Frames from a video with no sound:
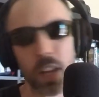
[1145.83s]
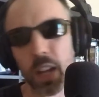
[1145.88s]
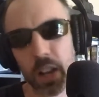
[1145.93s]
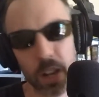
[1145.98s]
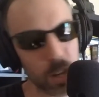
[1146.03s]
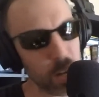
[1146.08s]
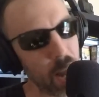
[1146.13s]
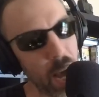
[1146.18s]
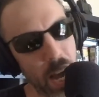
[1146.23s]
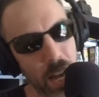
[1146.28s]

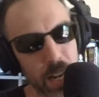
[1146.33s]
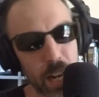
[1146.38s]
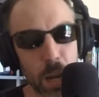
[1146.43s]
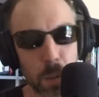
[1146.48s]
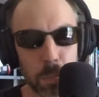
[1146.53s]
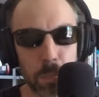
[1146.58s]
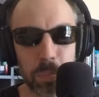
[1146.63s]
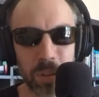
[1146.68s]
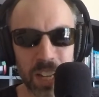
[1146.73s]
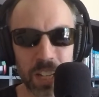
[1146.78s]
not
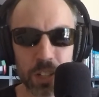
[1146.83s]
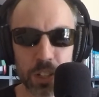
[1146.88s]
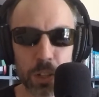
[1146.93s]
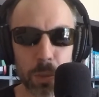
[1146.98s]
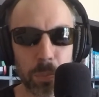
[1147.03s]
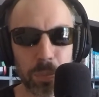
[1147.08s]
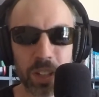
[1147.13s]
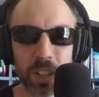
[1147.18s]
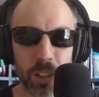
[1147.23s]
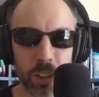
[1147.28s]
at Ben
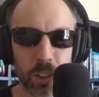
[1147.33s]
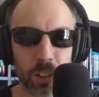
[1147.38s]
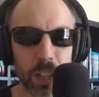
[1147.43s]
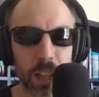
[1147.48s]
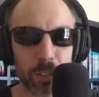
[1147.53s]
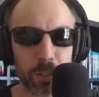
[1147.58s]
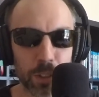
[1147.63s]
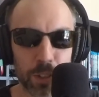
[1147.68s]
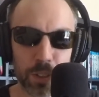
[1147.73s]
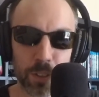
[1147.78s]
Shapiro
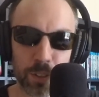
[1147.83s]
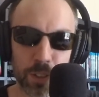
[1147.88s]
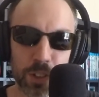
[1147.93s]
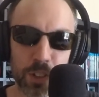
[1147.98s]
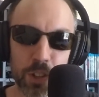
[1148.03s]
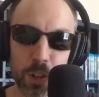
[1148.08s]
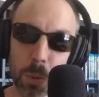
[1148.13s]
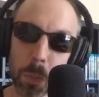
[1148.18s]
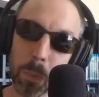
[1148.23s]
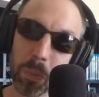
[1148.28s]
levels of
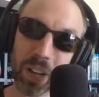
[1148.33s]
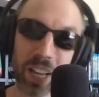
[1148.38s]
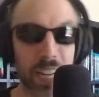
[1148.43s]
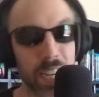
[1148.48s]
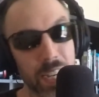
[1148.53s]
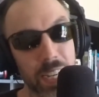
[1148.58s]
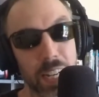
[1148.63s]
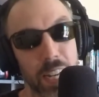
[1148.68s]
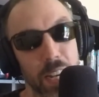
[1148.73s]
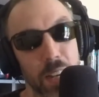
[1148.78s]

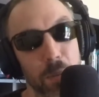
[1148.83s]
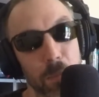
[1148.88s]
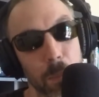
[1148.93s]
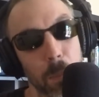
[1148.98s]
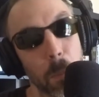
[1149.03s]
stupidity.